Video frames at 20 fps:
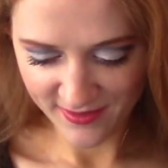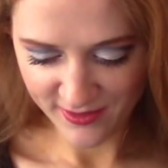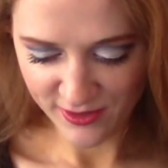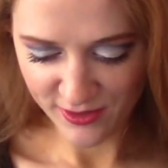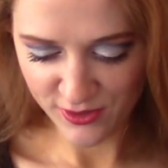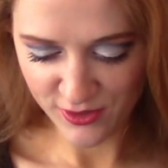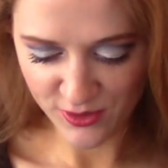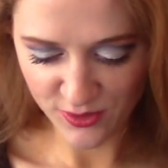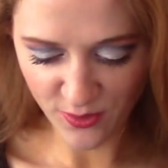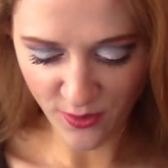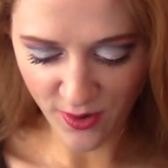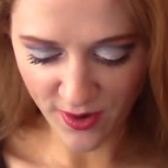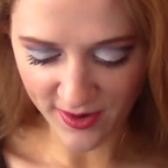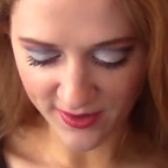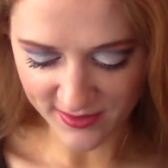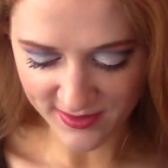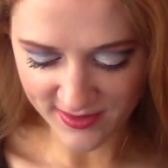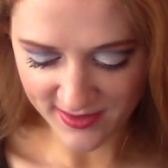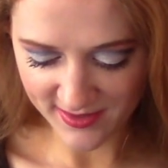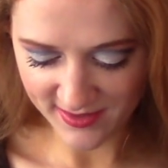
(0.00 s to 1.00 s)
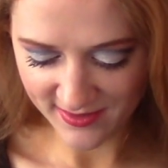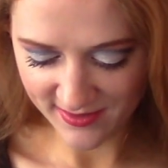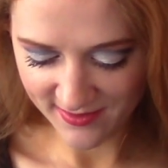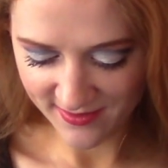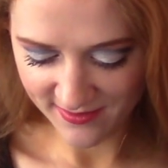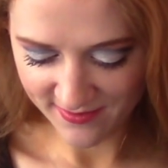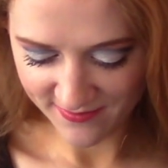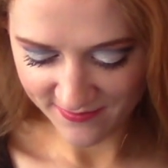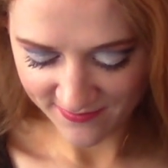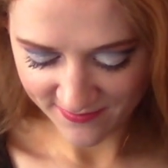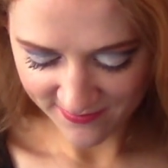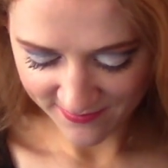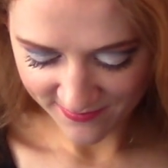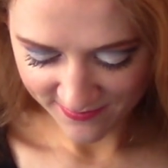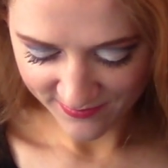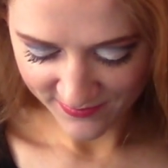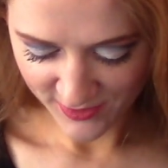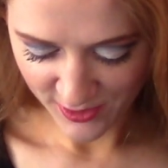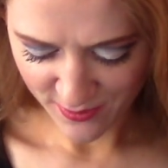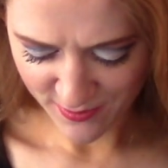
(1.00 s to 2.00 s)
Shorts!
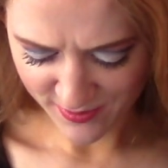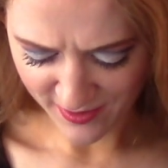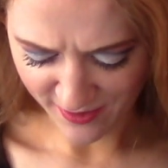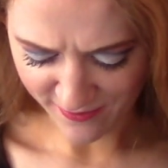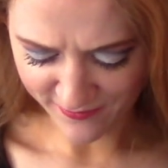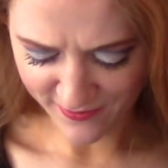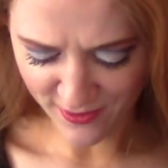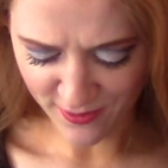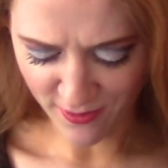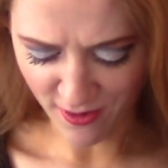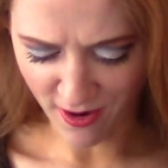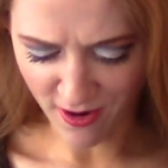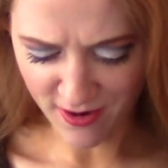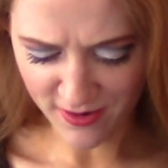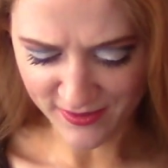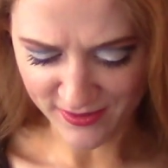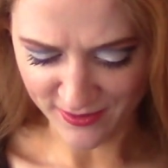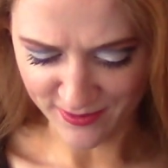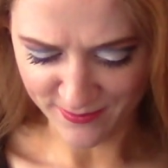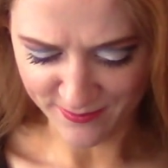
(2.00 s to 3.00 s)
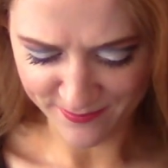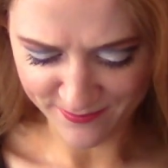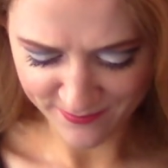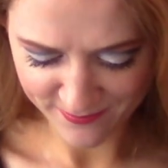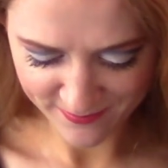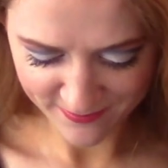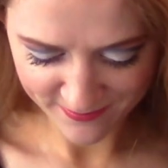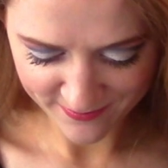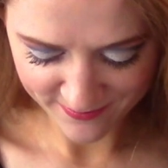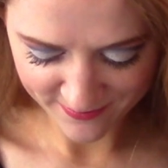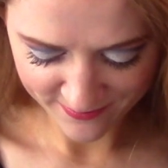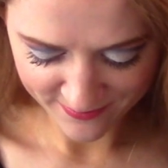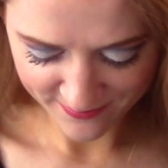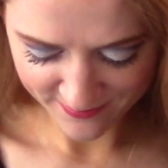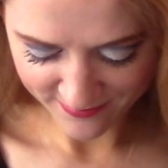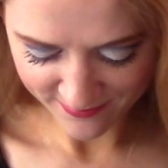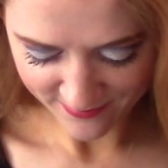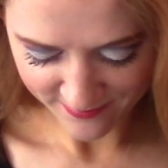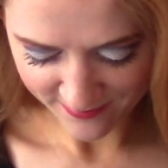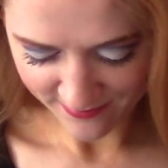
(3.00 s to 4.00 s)
Ooh, and they feel awesome.
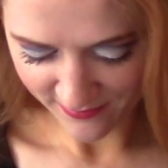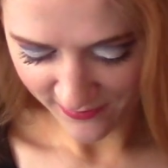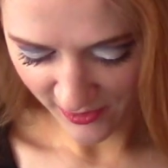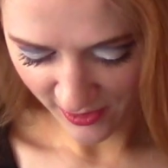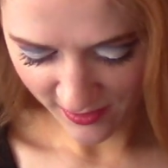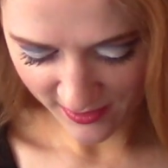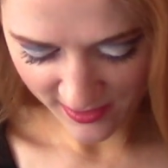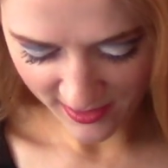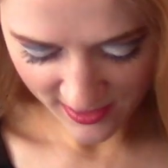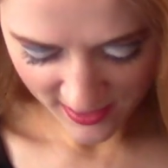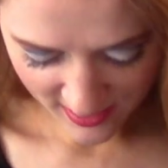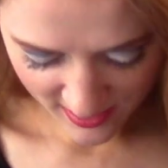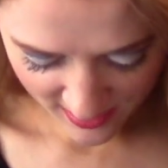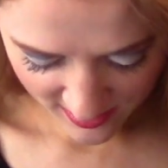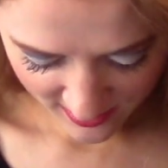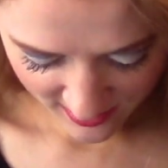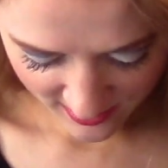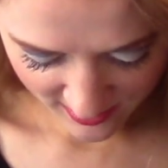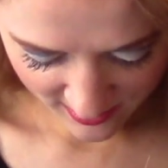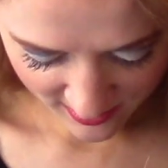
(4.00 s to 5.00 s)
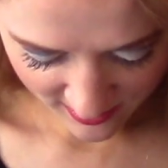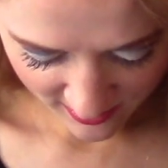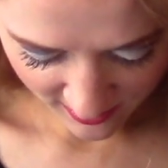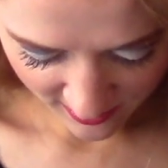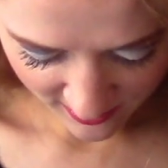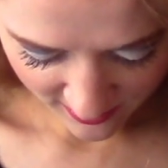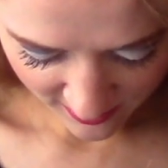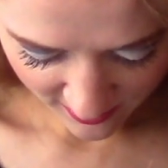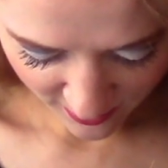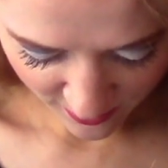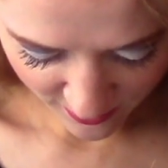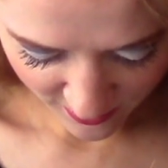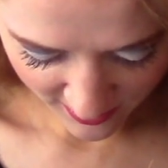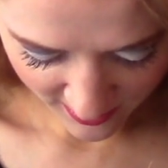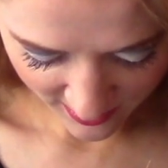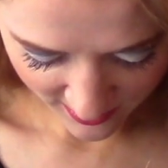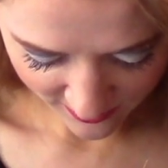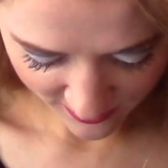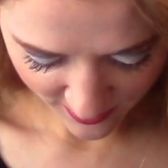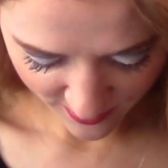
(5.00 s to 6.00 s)
Are these... Who are
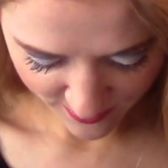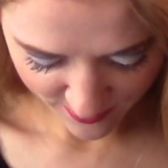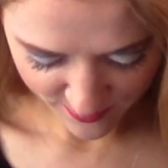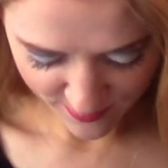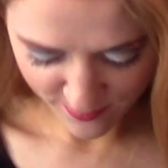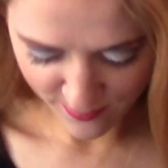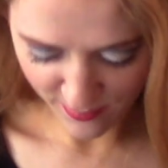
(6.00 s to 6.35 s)
these from?